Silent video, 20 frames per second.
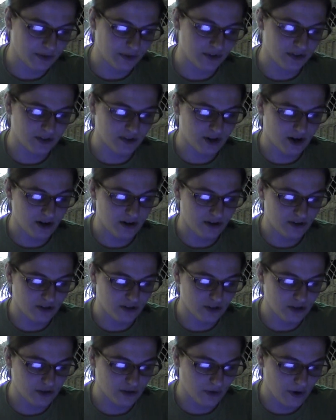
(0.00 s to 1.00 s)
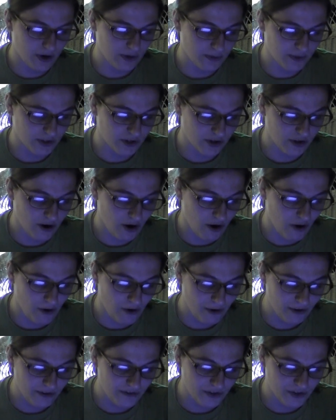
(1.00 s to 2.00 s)
When this card is destroyed, return
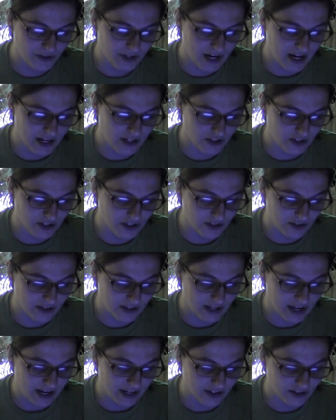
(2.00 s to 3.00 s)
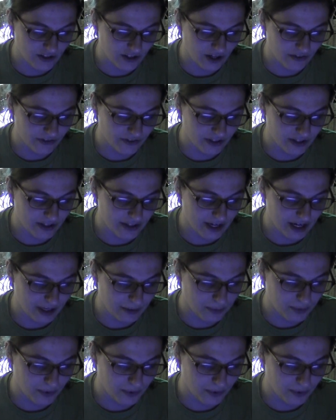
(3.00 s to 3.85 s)
all of your gauge to the deck, shuffle the deck,